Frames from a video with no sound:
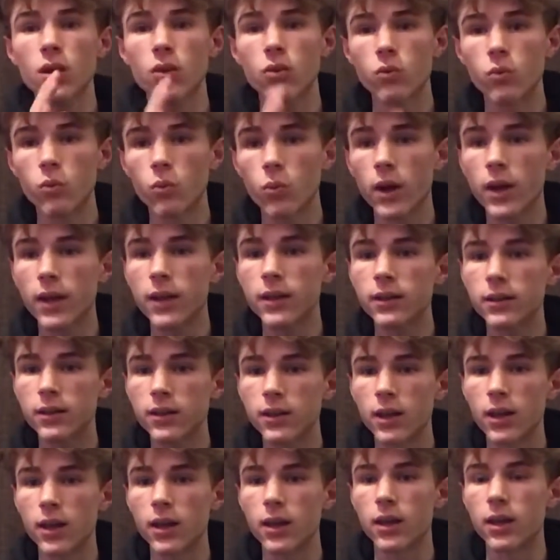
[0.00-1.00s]
when
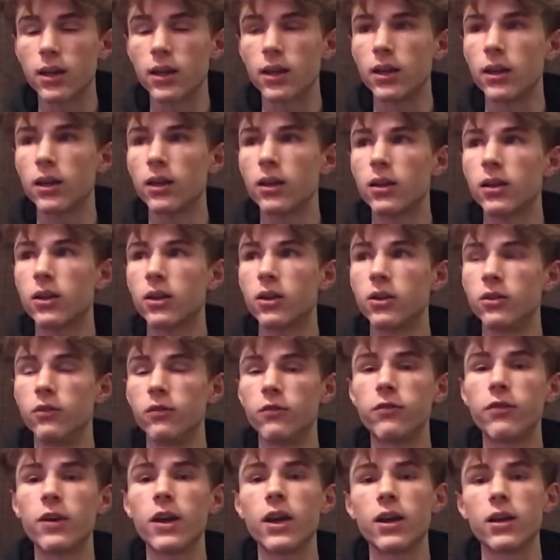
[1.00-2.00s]
they
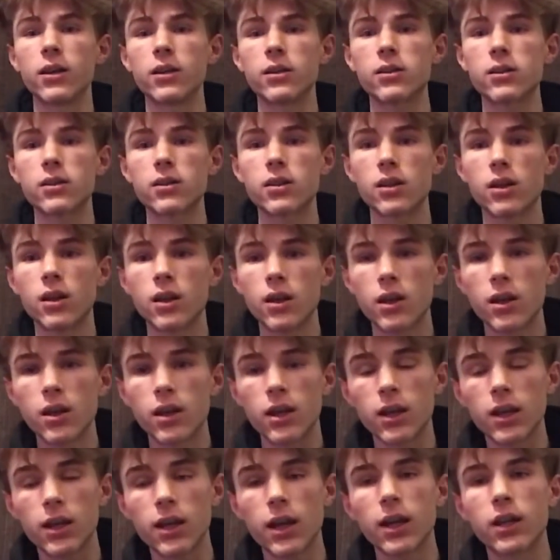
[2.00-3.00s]
confess,
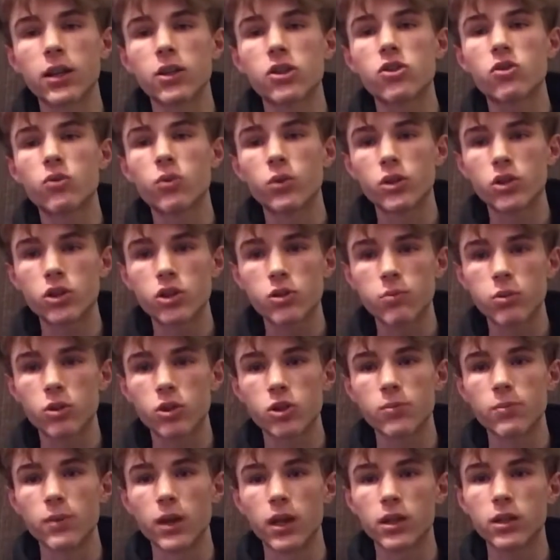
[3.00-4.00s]
it kind of switches
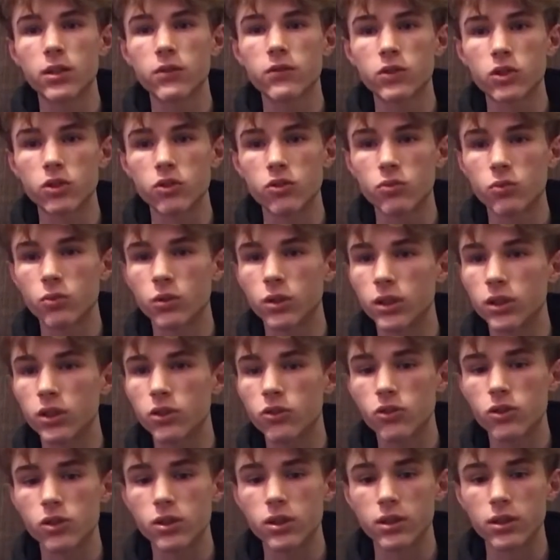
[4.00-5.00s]
perspectives, and it's really
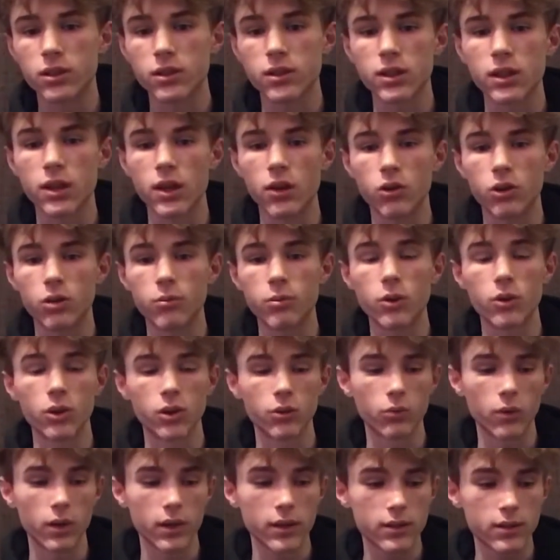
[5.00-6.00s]
interesting to see how Capote
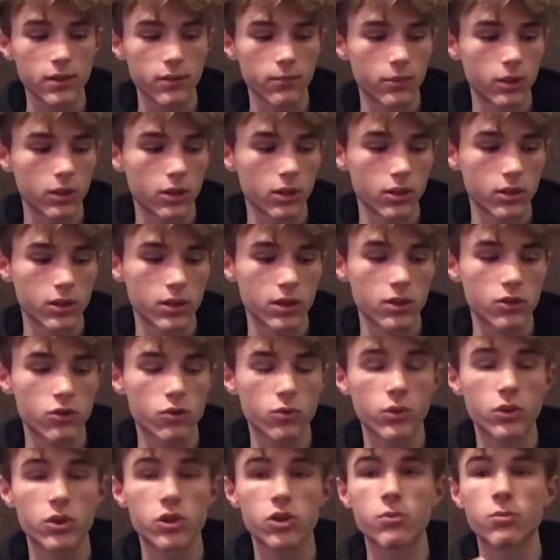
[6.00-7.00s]
writes it because he
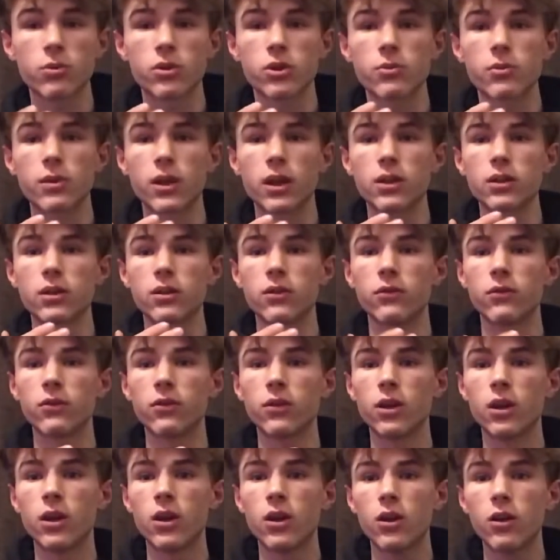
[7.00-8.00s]
switches perspective
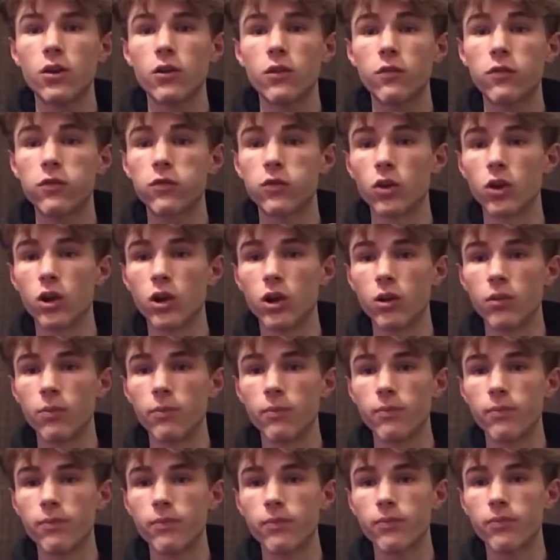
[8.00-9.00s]

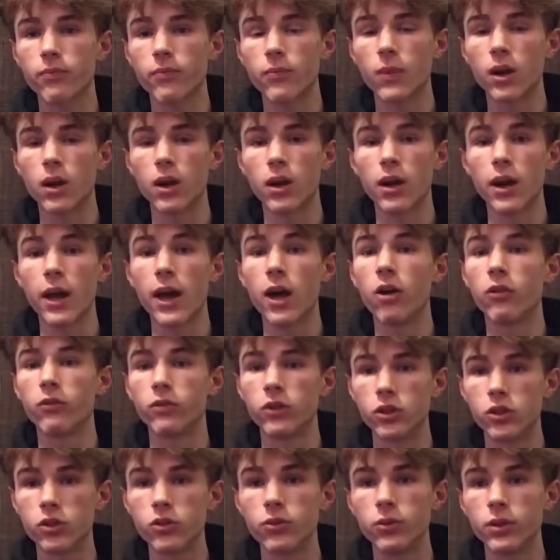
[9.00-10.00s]
from Alvin
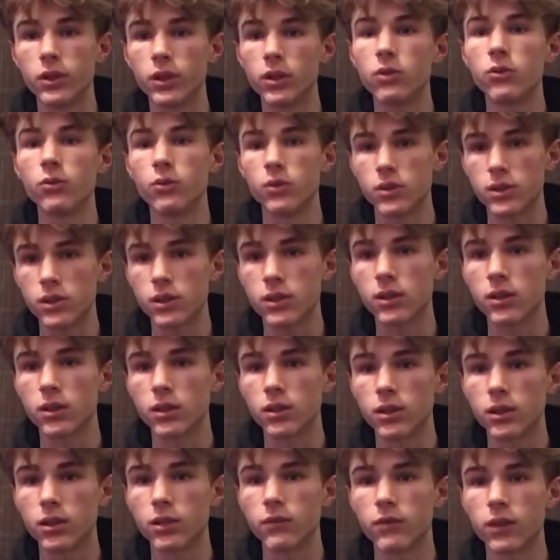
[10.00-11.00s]
Dewey, who is the
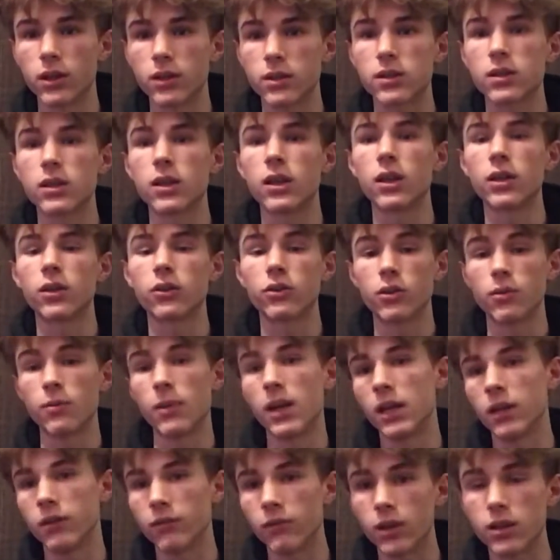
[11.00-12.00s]
main
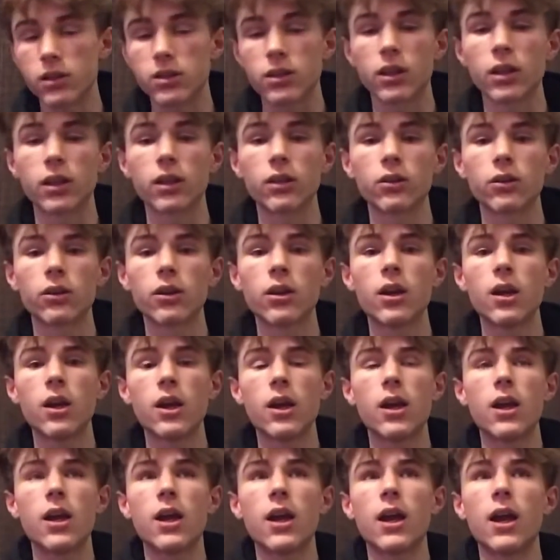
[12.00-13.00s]
investigator,
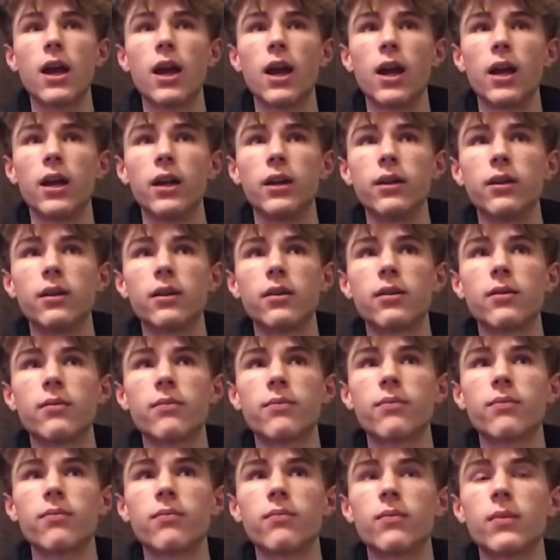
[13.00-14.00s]
and
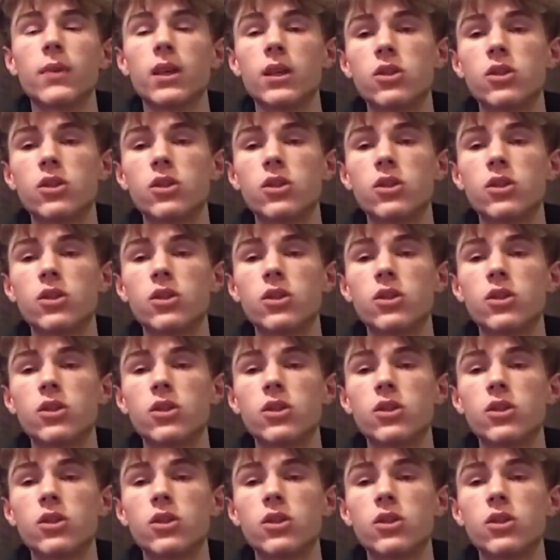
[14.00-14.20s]
it